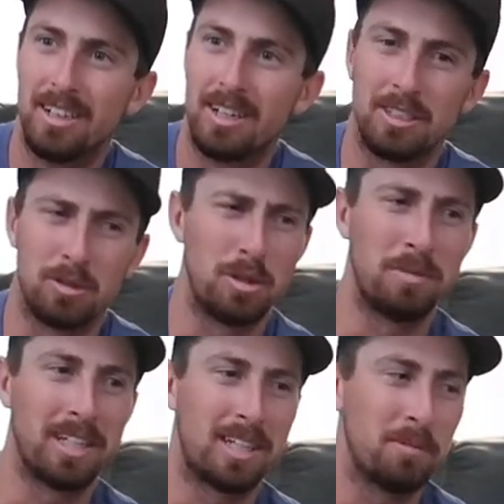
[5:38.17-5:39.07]
I was like, what
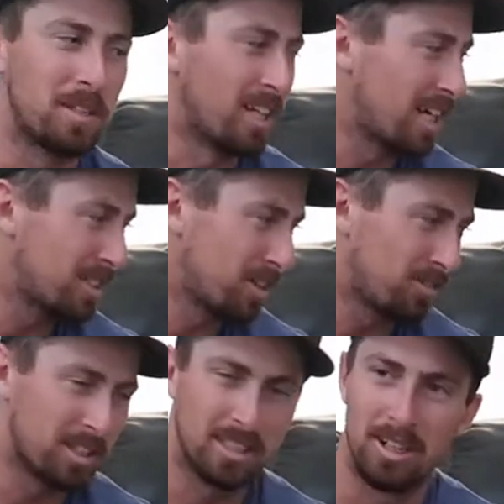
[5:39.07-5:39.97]
am I keeping the lights
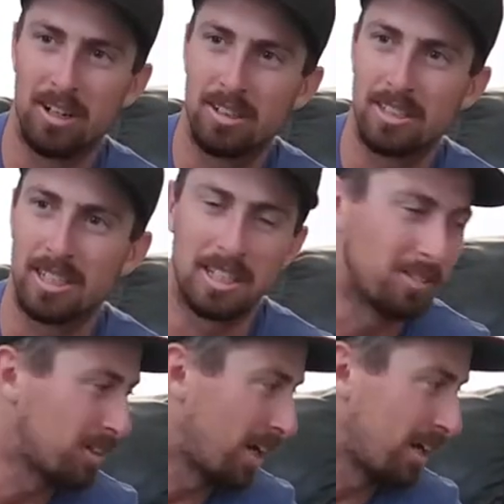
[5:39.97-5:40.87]
off for the dogs? Like they
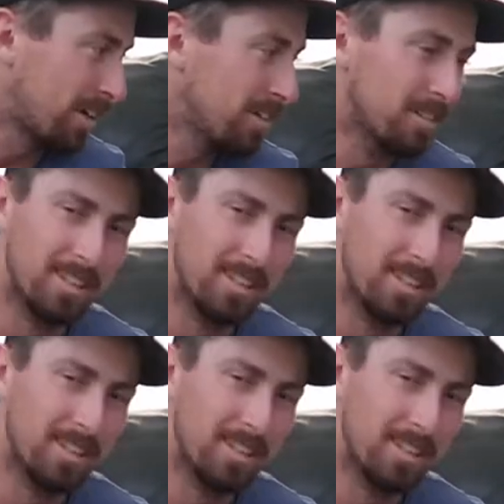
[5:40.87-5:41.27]
don't care.